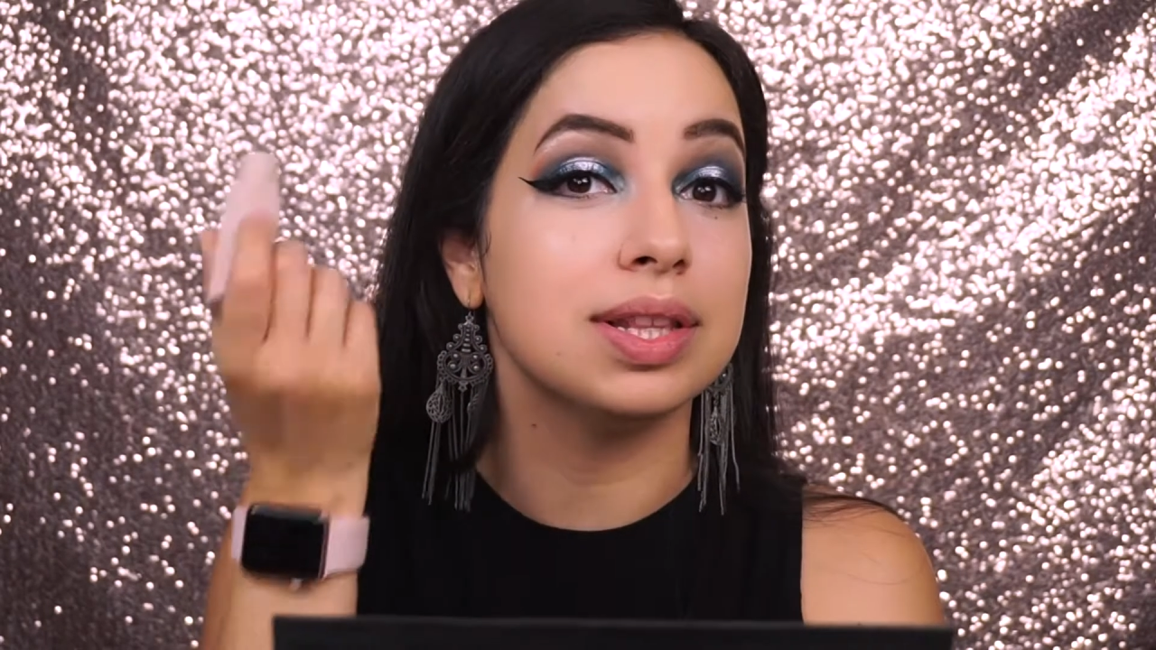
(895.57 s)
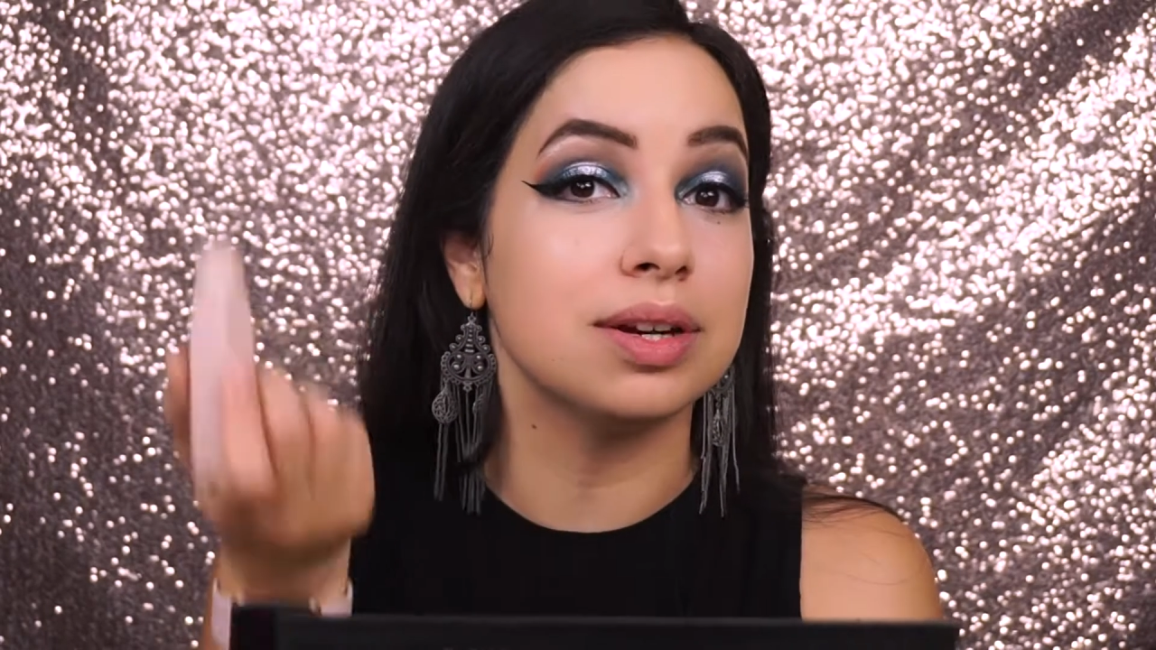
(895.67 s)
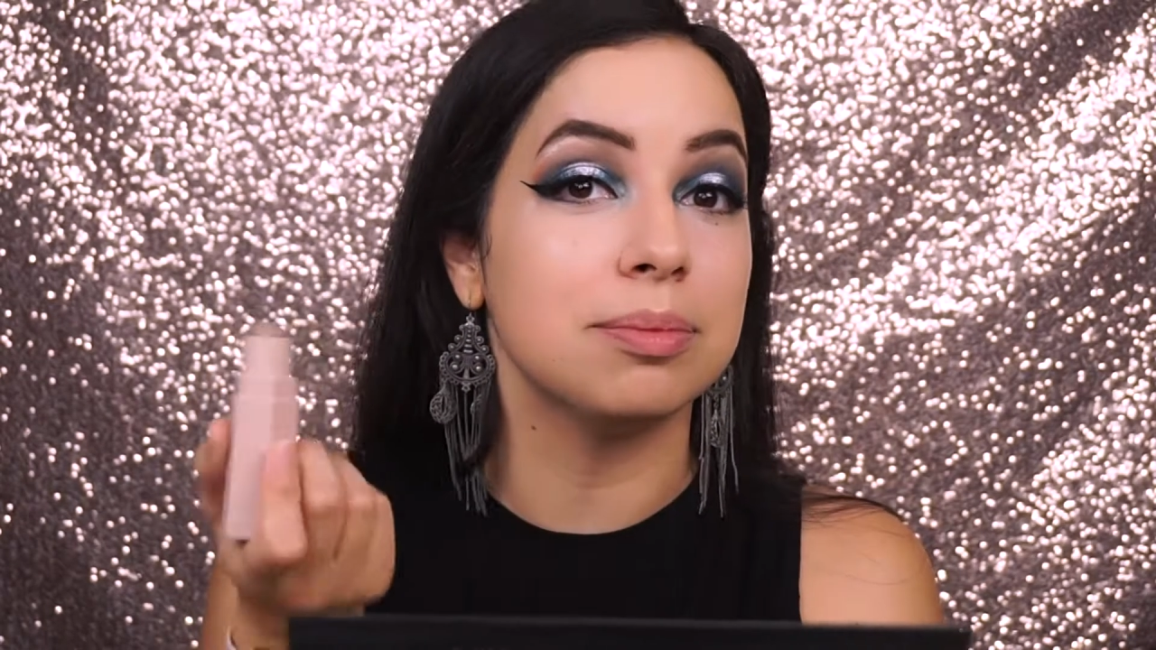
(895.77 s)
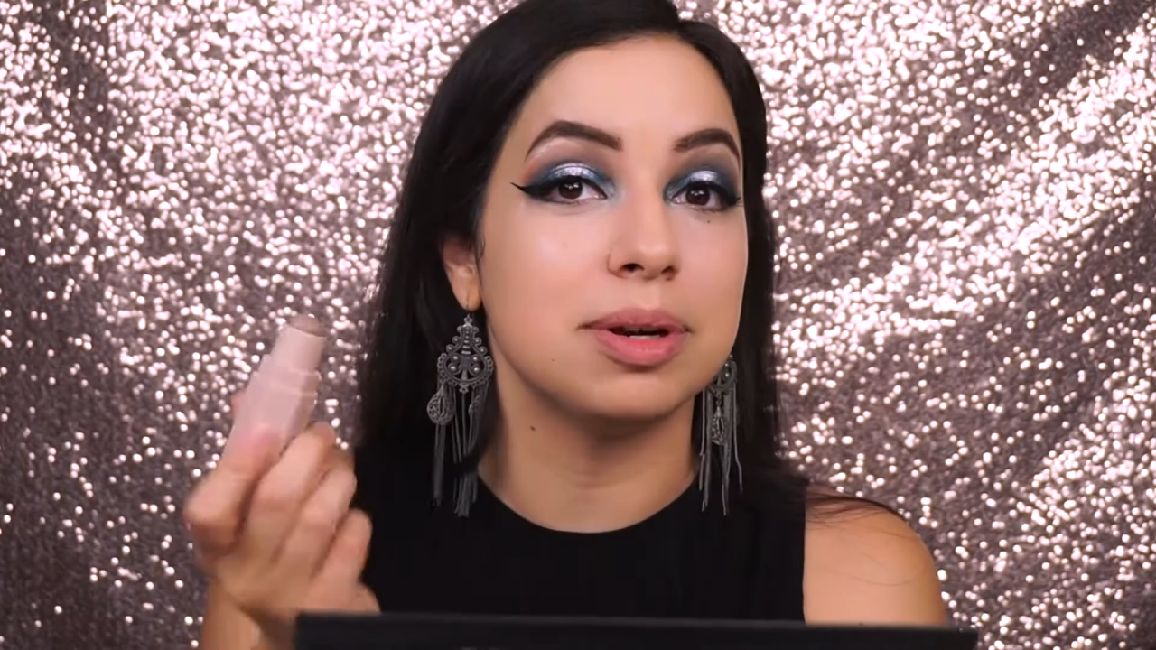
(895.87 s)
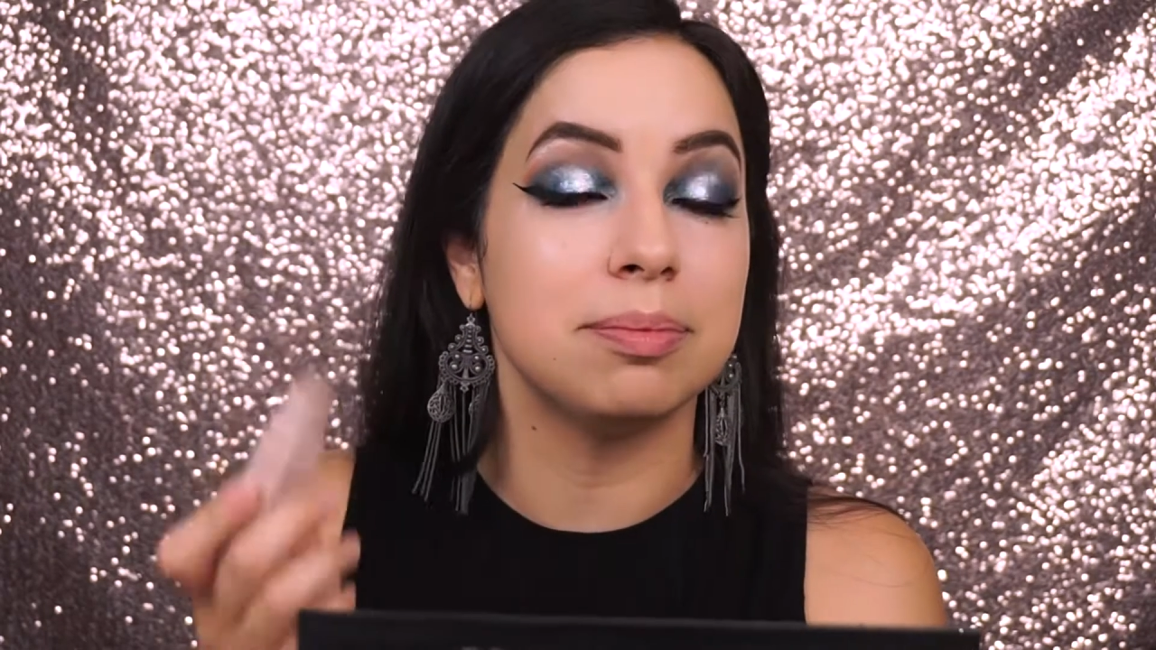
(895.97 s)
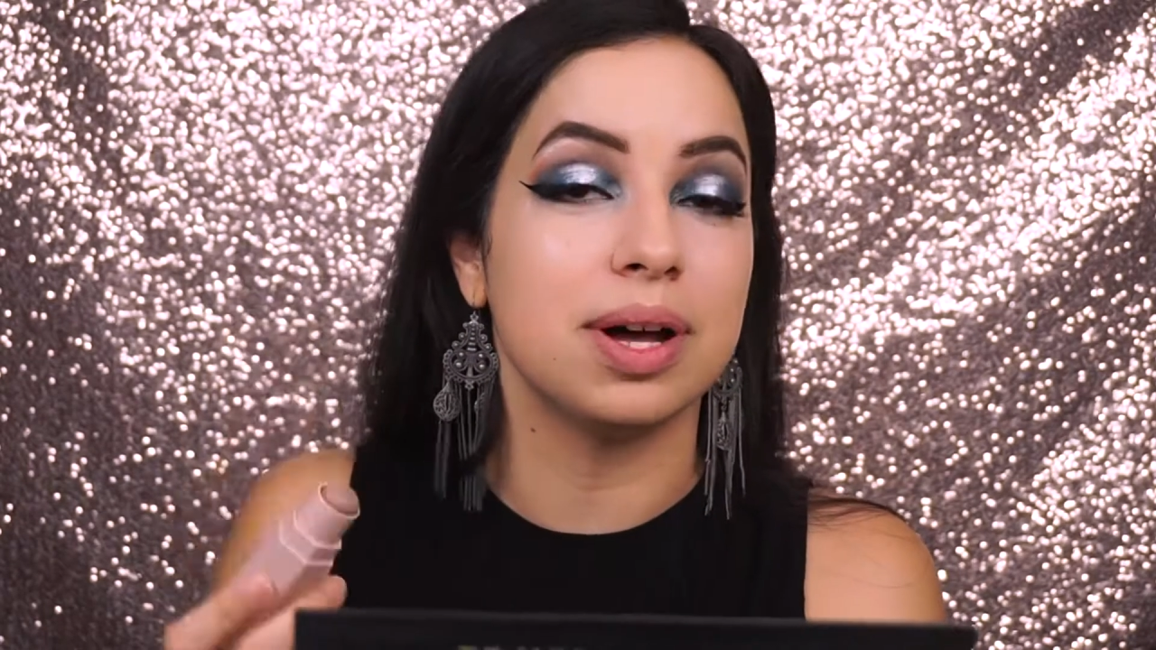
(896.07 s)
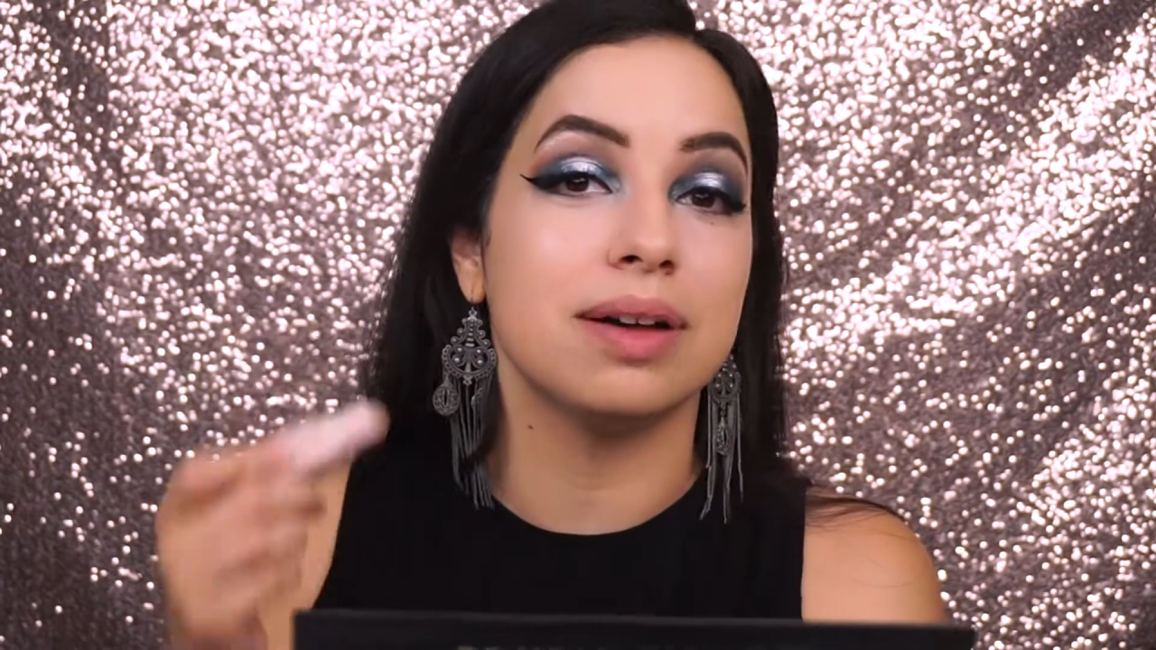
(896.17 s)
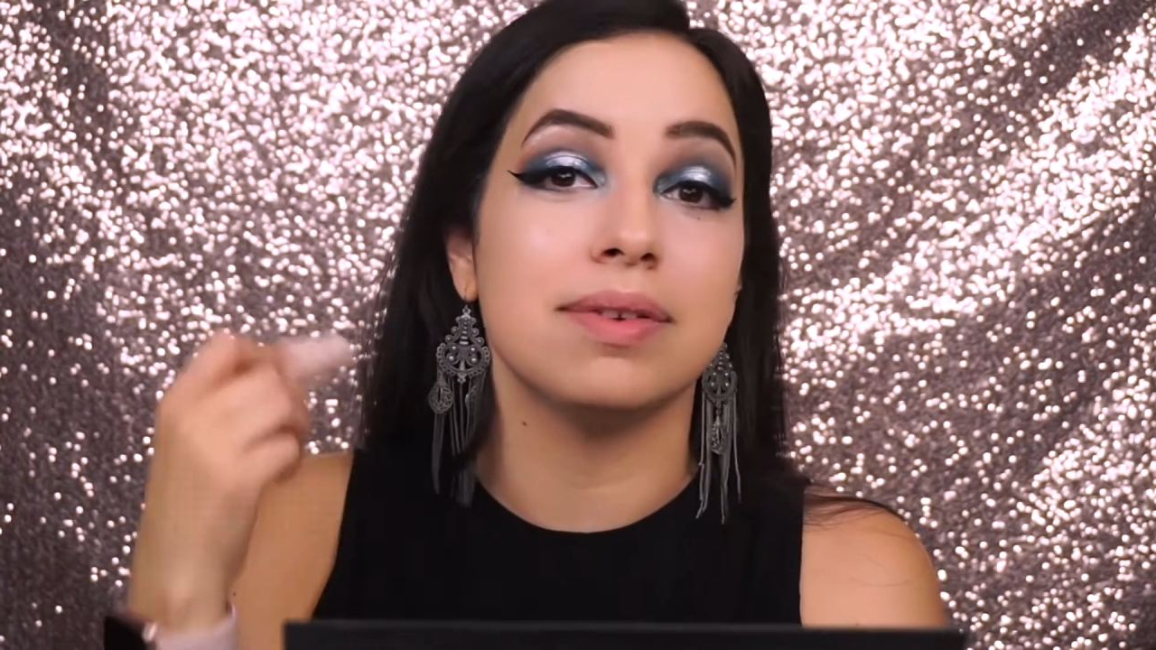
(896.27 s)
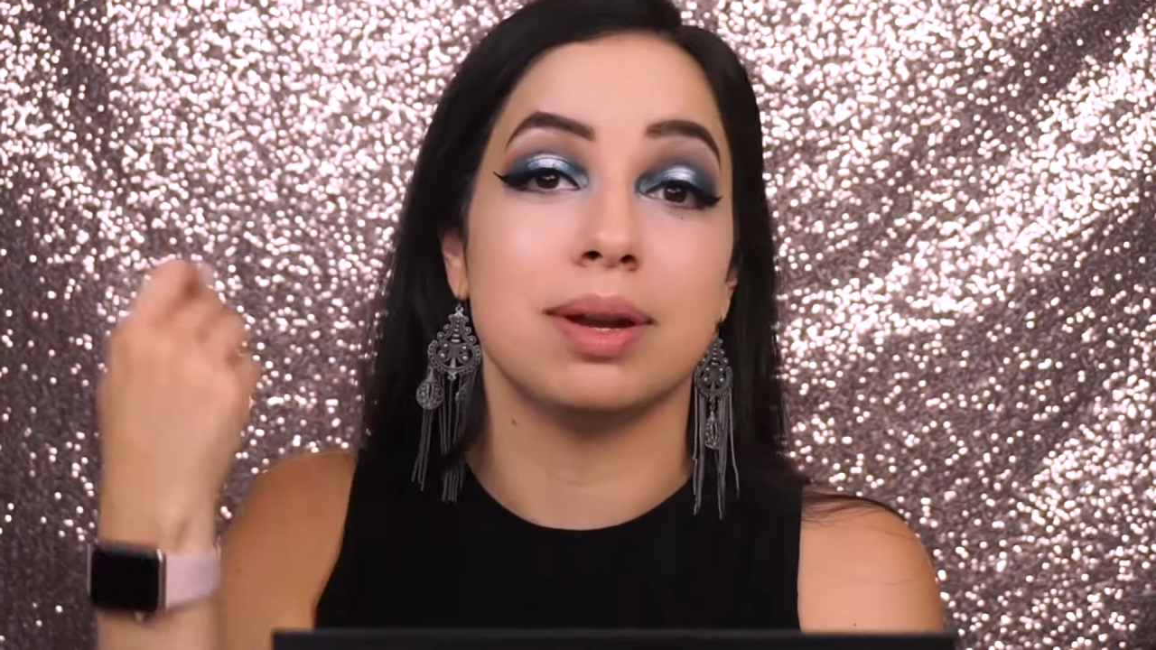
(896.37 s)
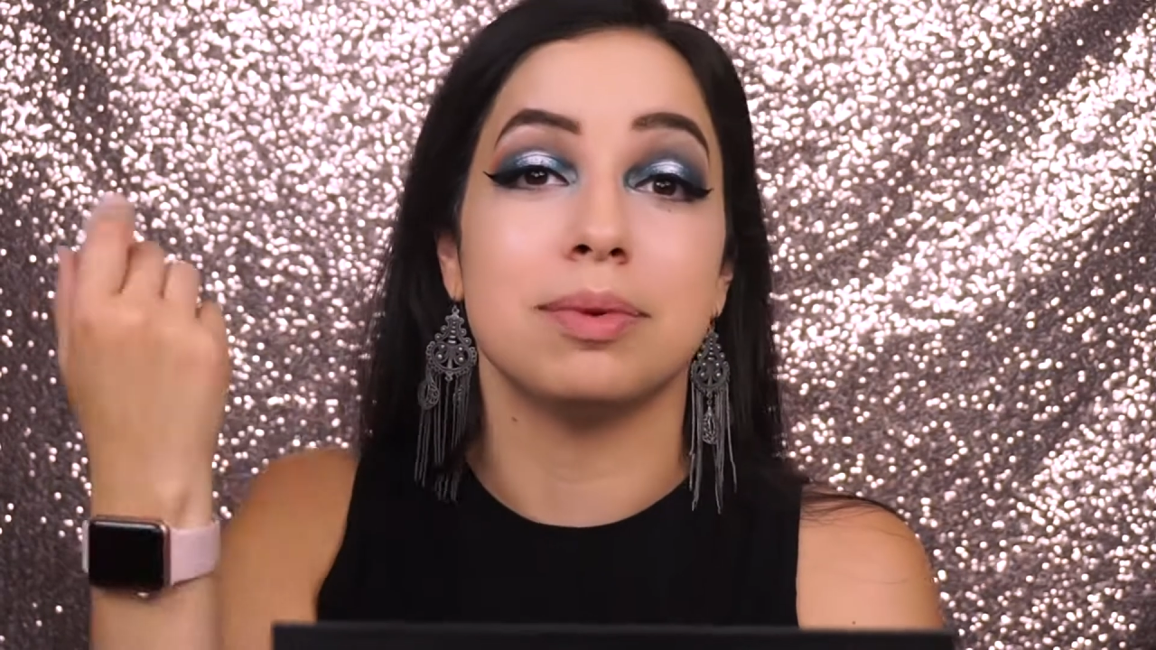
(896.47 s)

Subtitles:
little bit above,